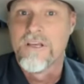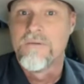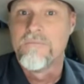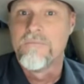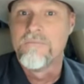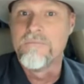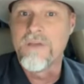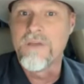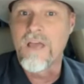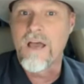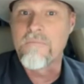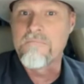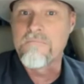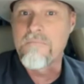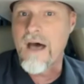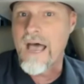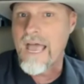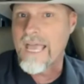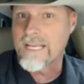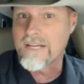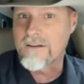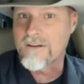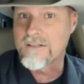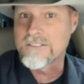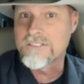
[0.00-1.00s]

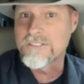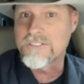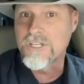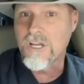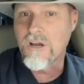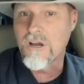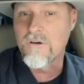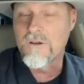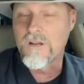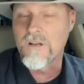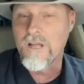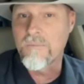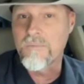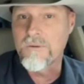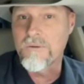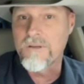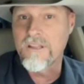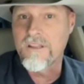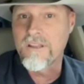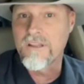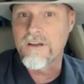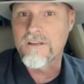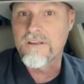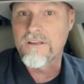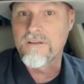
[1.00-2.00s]
migrants showing up into
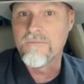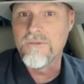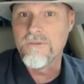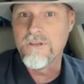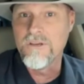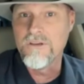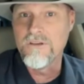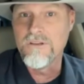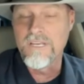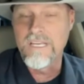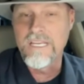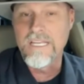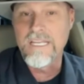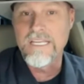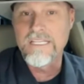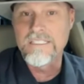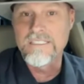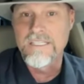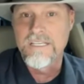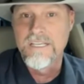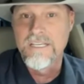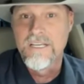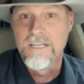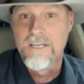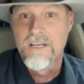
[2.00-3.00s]
their
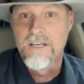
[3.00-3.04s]
communities.